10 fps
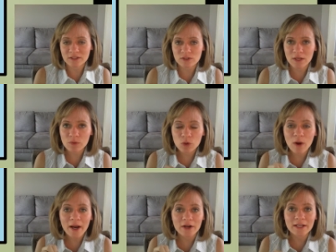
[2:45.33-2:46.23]
So they
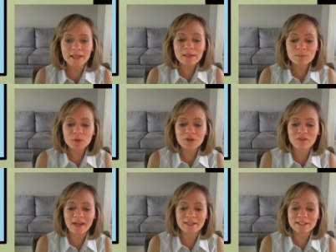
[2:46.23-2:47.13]
require an input of
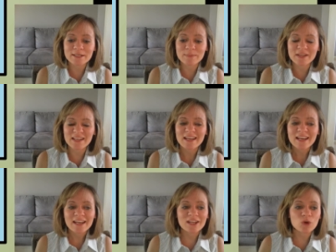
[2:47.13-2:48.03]
ATP
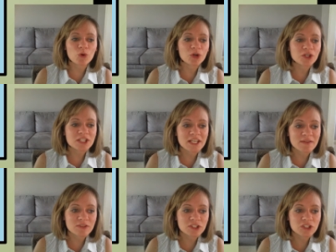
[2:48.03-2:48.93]
in order to
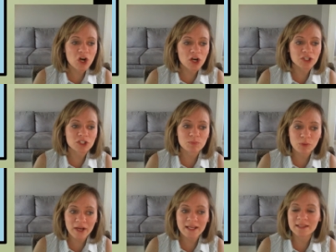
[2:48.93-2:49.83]
even start to
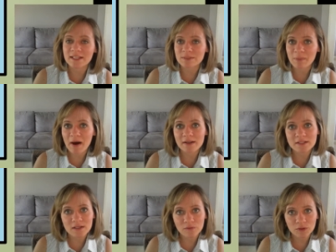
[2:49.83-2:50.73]
break these
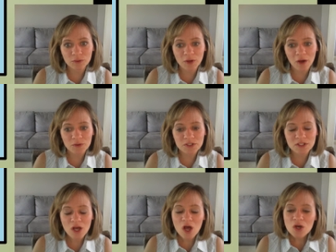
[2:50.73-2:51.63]
bonds of
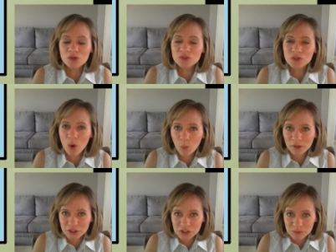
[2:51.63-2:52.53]
glucose. So
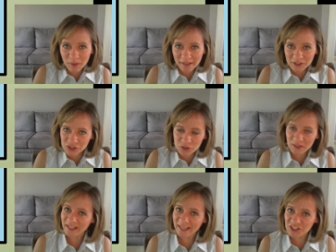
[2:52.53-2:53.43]
what does your body do?
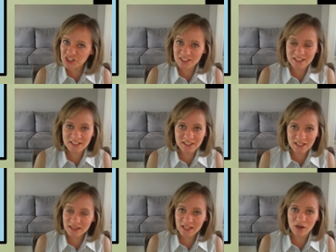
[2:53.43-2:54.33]
It can't just
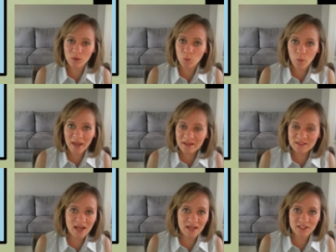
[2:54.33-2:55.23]
sit there and wait
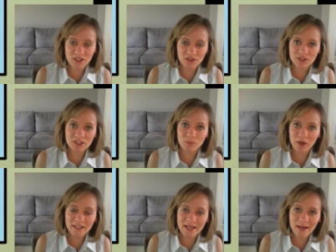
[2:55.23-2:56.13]
10 years to
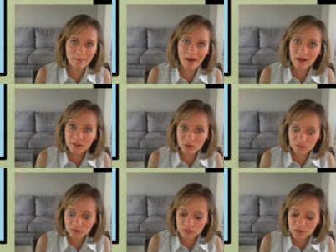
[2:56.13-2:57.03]
break down a molecule
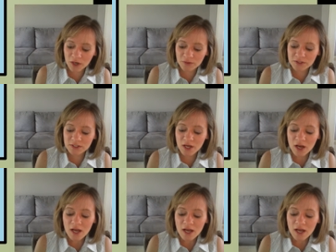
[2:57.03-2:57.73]
of glucose.